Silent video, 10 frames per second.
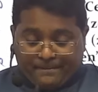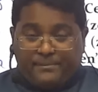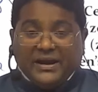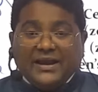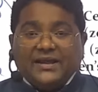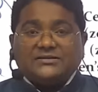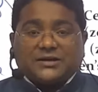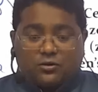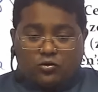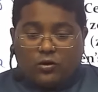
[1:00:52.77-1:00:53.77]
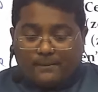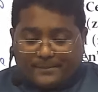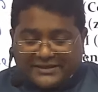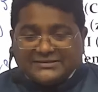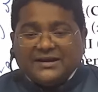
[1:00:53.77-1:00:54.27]
buildings or home
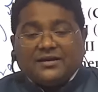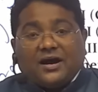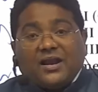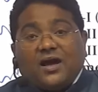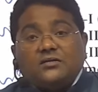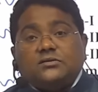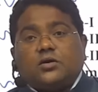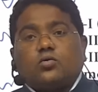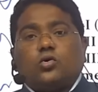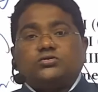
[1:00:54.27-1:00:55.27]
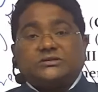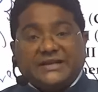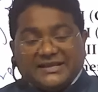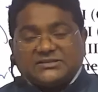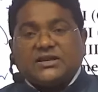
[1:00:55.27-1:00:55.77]
present along the roads,
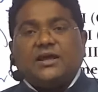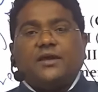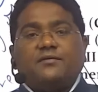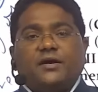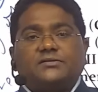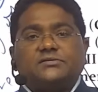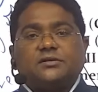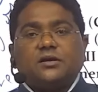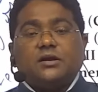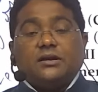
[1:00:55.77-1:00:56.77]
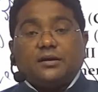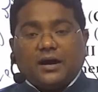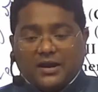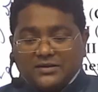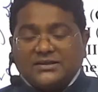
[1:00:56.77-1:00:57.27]
national highways?
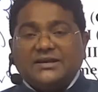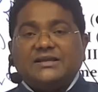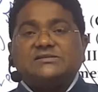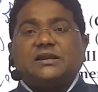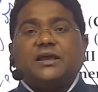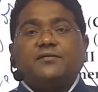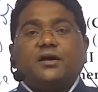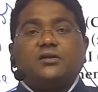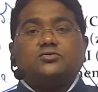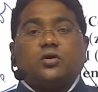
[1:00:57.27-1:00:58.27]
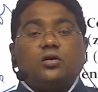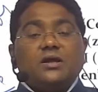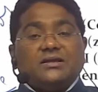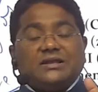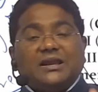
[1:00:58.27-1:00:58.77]
Along the national highway also,
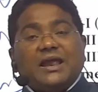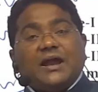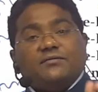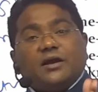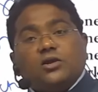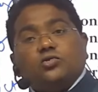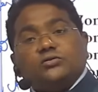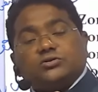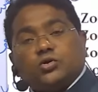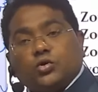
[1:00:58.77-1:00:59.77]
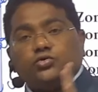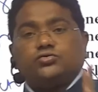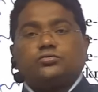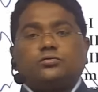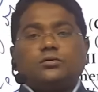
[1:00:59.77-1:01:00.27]
the land value is huge.
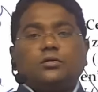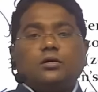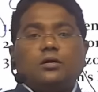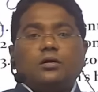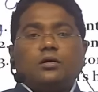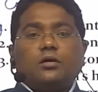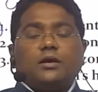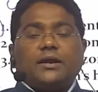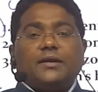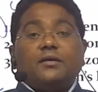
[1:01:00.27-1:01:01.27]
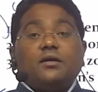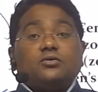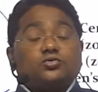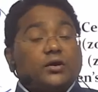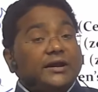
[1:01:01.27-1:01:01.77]
Right?
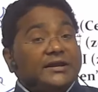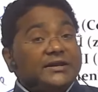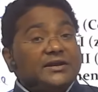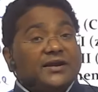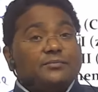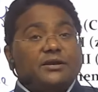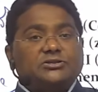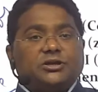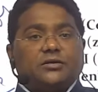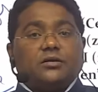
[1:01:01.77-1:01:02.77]
So he did not mention.